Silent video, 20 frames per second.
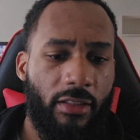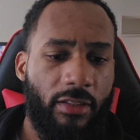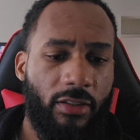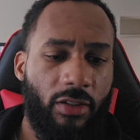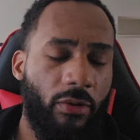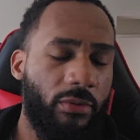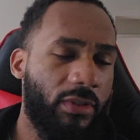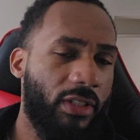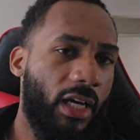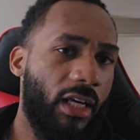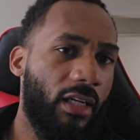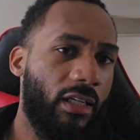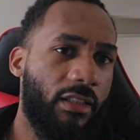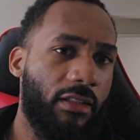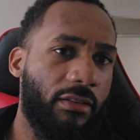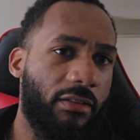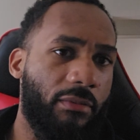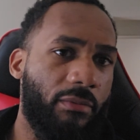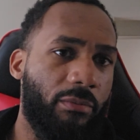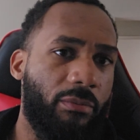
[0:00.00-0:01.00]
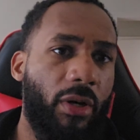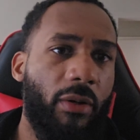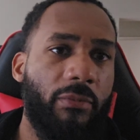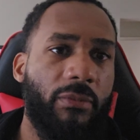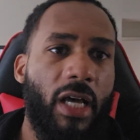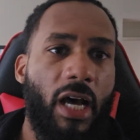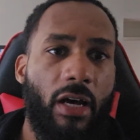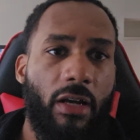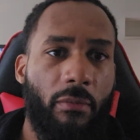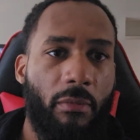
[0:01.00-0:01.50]
So I was kind of
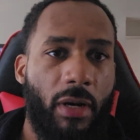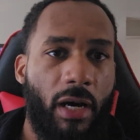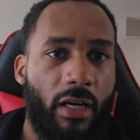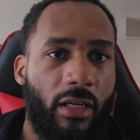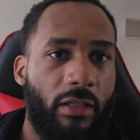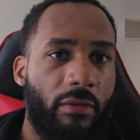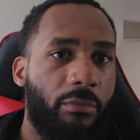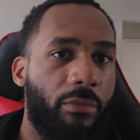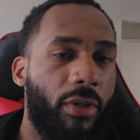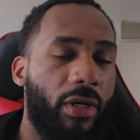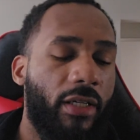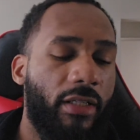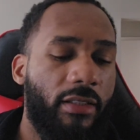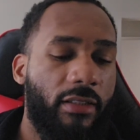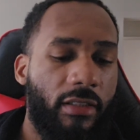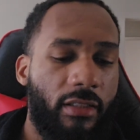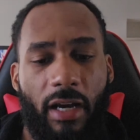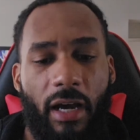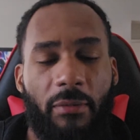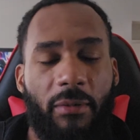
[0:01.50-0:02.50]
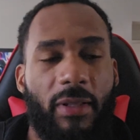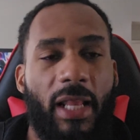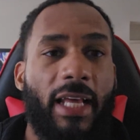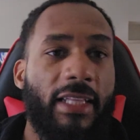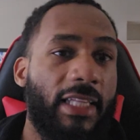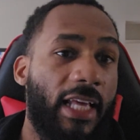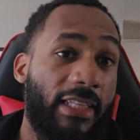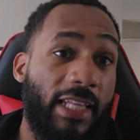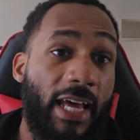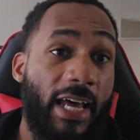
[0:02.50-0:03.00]
bummed out about it, but I'm
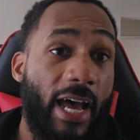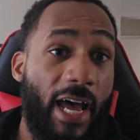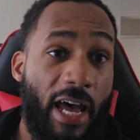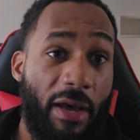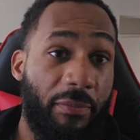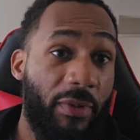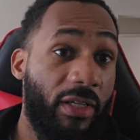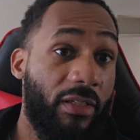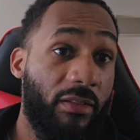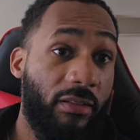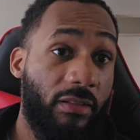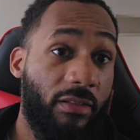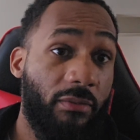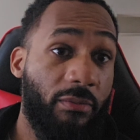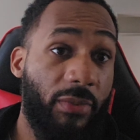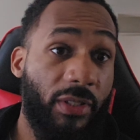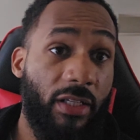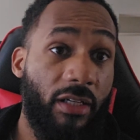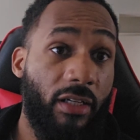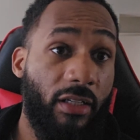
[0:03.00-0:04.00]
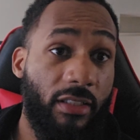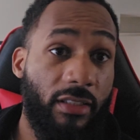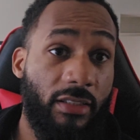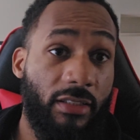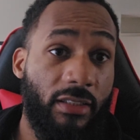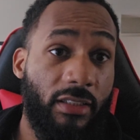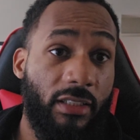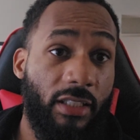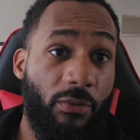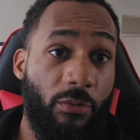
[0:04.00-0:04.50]
glad that that happened
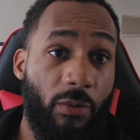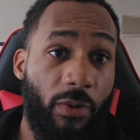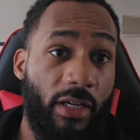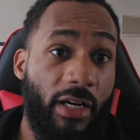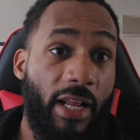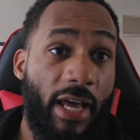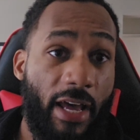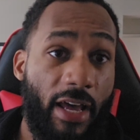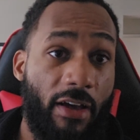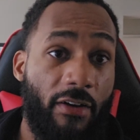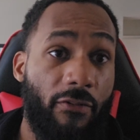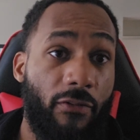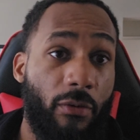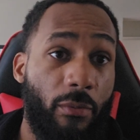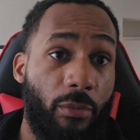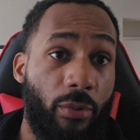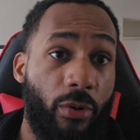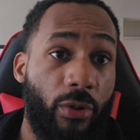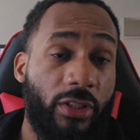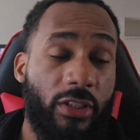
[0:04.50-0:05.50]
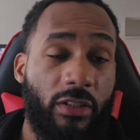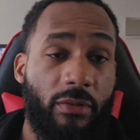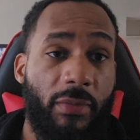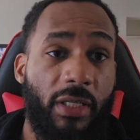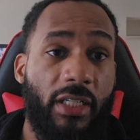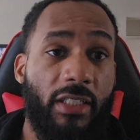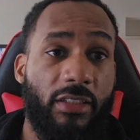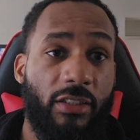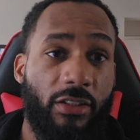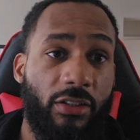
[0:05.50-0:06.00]
because it wouldn't have pushed
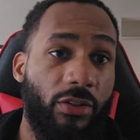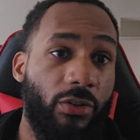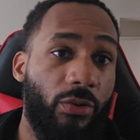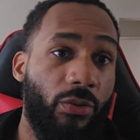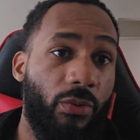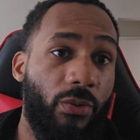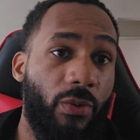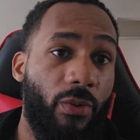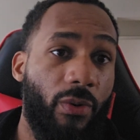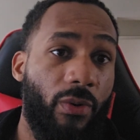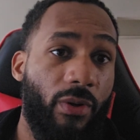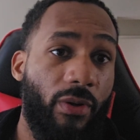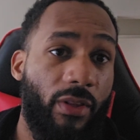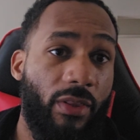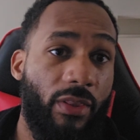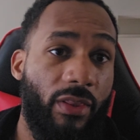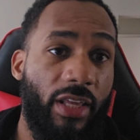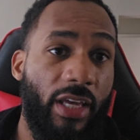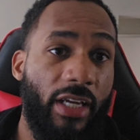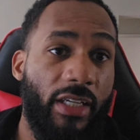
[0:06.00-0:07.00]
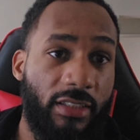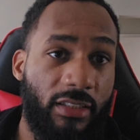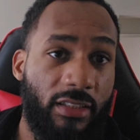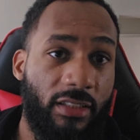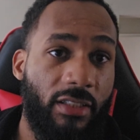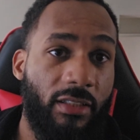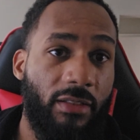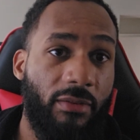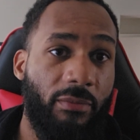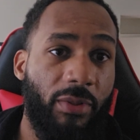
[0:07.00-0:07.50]
me to do
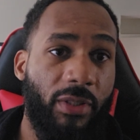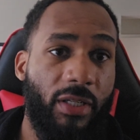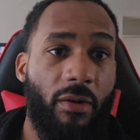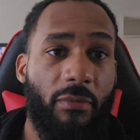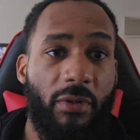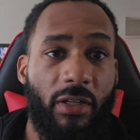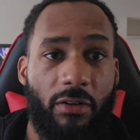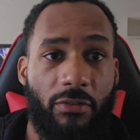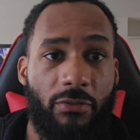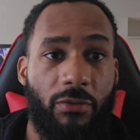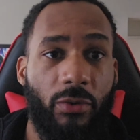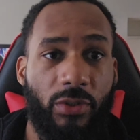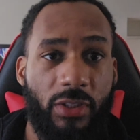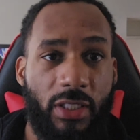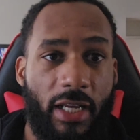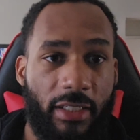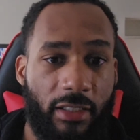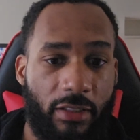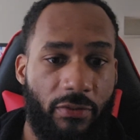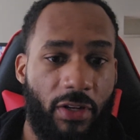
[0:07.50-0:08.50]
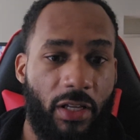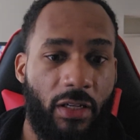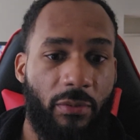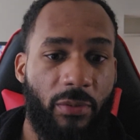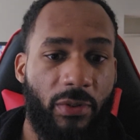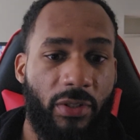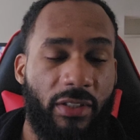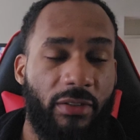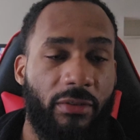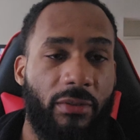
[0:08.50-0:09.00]
this, becoming a full stack
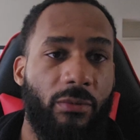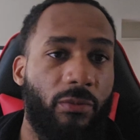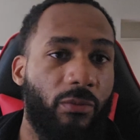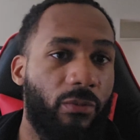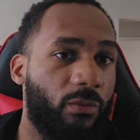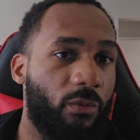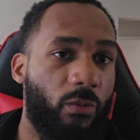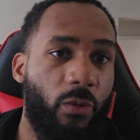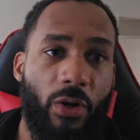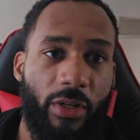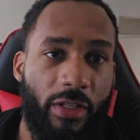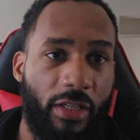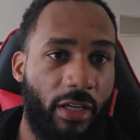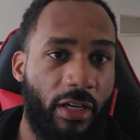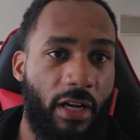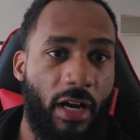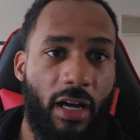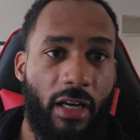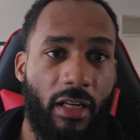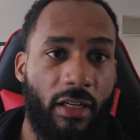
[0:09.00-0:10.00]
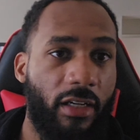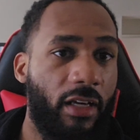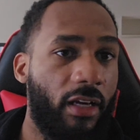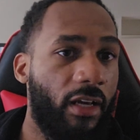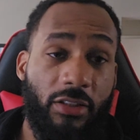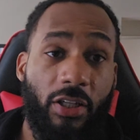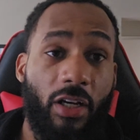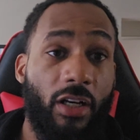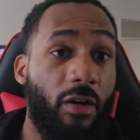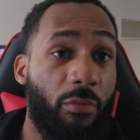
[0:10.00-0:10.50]
developer and working on a
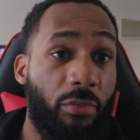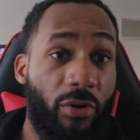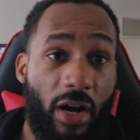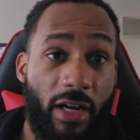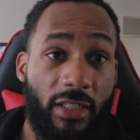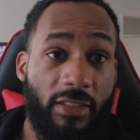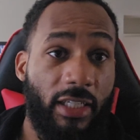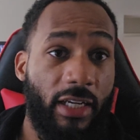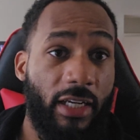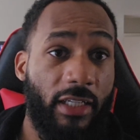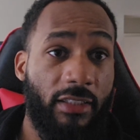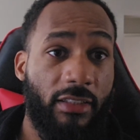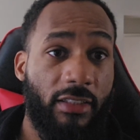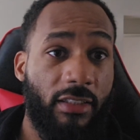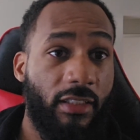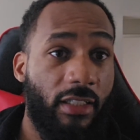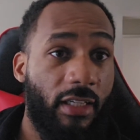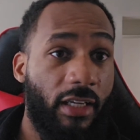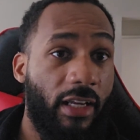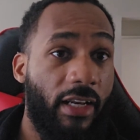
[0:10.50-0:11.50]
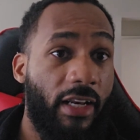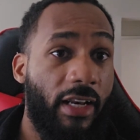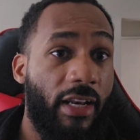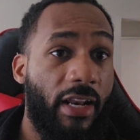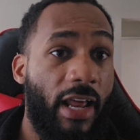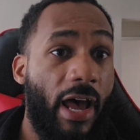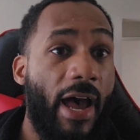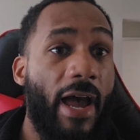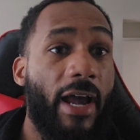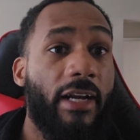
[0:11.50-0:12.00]
ton of projects
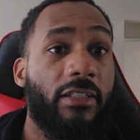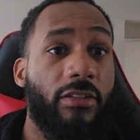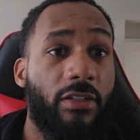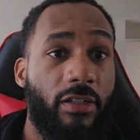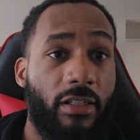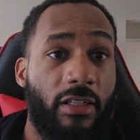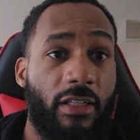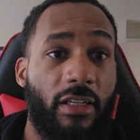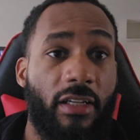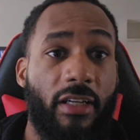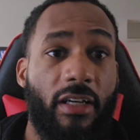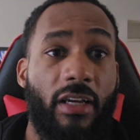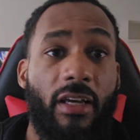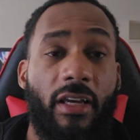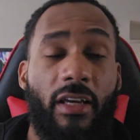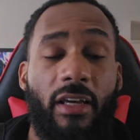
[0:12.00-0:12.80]
and actually